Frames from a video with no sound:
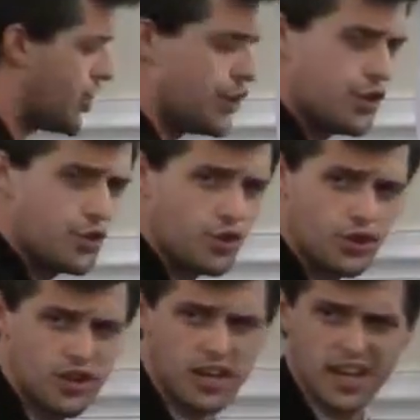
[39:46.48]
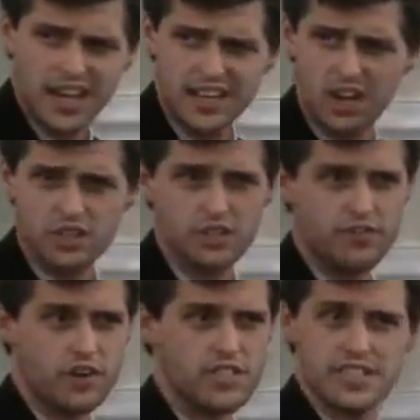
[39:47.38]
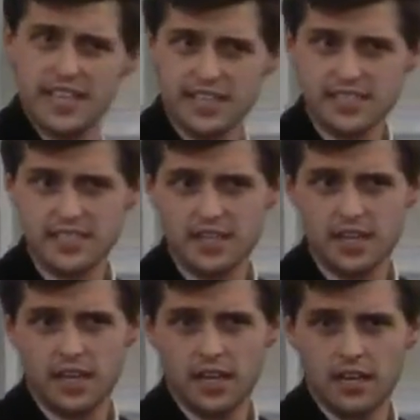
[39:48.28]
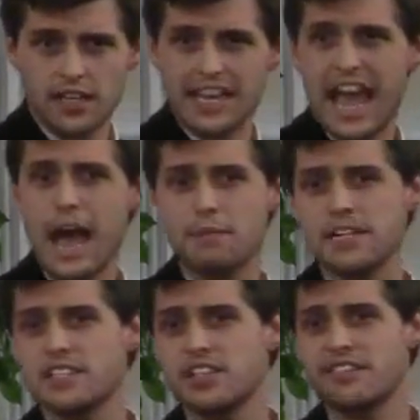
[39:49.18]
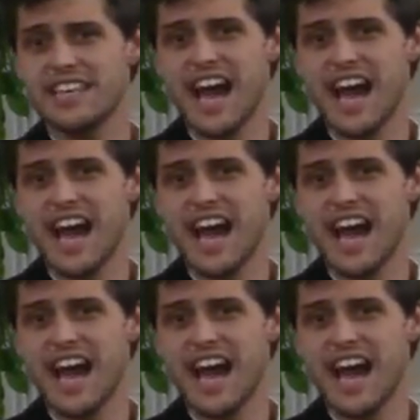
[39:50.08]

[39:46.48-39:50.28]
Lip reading: 2, and then also verse 6. the inhabitants of the